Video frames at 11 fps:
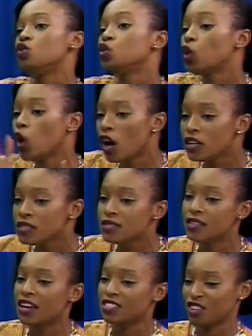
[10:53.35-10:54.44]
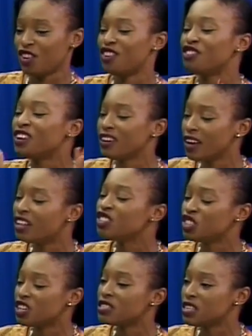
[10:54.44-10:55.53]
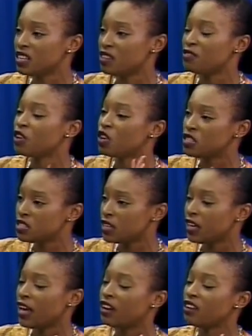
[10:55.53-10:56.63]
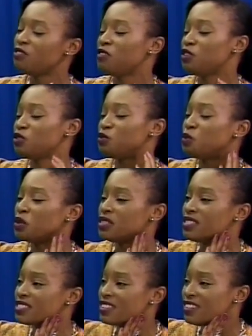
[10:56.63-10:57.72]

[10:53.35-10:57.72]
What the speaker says: to us as a country and not just significant to the Guyana Defense Force?